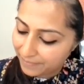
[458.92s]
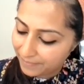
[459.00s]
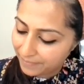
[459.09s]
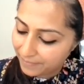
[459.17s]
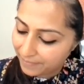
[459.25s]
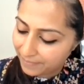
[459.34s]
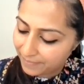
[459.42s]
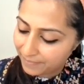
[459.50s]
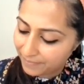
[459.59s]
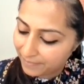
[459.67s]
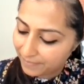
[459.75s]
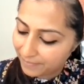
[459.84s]

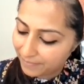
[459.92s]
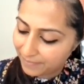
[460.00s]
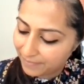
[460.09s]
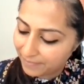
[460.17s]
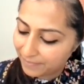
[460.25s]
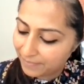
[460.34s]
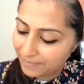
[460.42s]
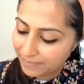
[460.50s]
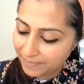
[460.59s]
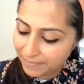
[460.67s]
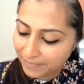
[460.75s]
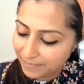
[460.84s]

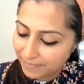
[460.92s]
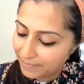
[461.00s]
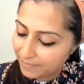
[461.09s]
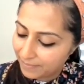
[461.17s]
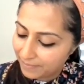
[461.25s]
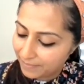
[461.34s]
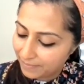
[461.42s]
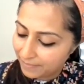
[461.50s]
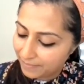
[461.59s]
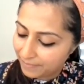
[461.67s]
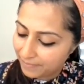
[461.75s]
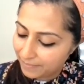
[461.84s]

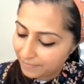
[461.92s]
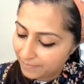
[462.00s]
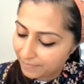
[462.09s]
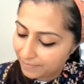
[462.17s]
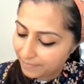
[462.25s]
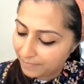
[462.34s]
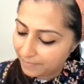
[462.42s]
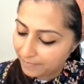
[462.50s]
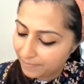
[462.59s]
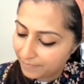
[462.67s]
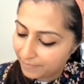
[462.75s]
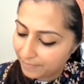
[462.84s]

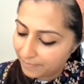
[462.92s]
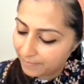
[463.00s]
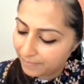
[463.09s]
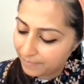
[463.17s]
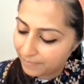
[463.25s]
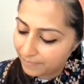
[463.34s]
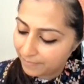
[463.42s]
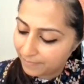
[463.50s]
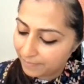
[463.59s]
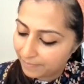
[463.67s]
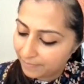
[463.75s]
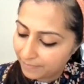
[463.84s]

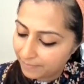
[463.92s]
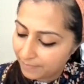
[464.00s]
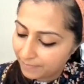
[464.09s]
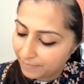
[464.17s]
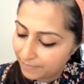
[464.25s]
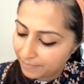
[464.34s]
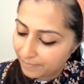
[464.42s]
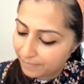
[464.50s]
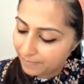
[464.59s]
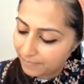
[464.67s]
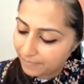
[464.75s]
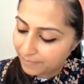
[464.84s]
(not speaking)